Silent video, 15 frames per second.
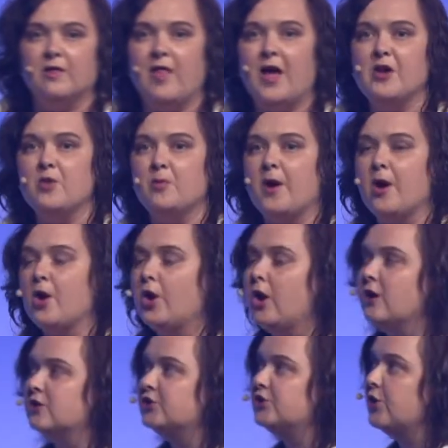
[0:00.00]
Latin America
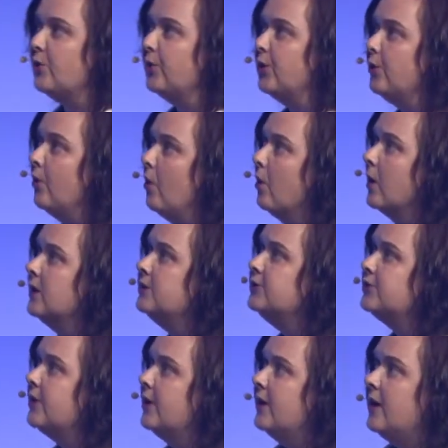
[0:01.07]
are shown in
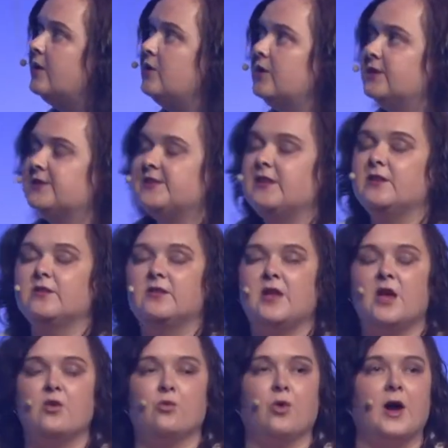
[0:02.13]
orange, and you can see that
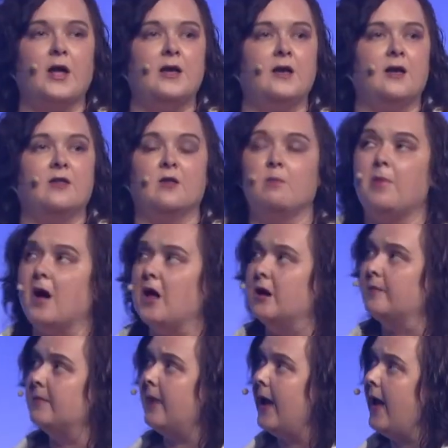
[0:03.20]
they rank in the
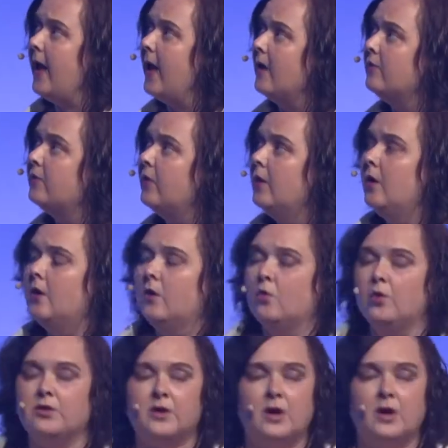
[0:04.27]
bottom half, with